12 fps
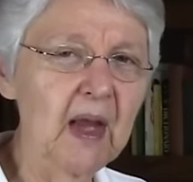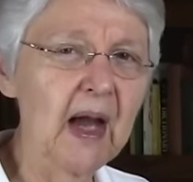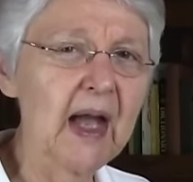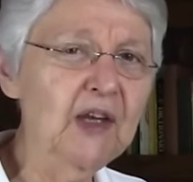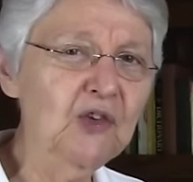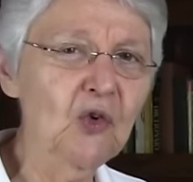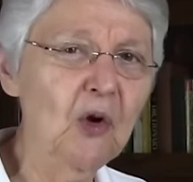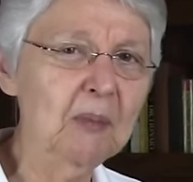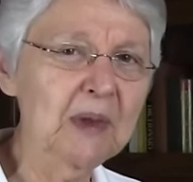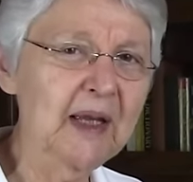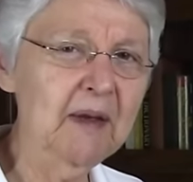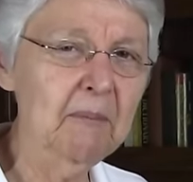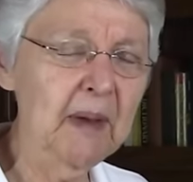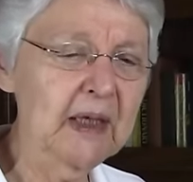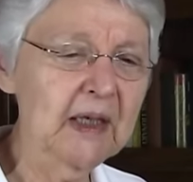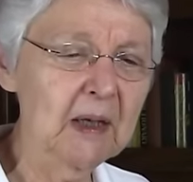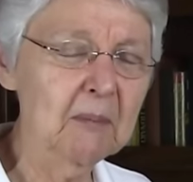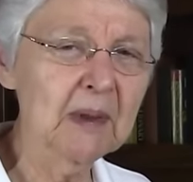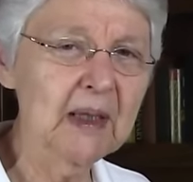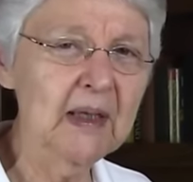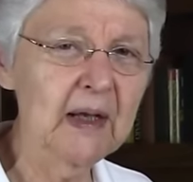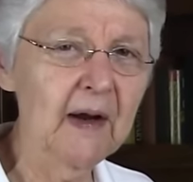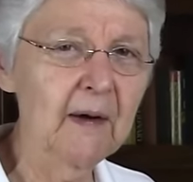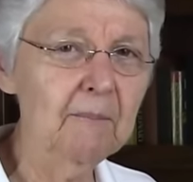I enjoy painting in
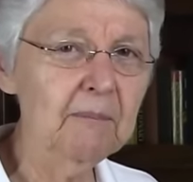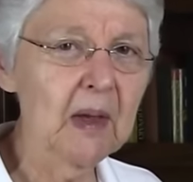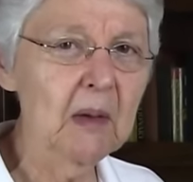plein air.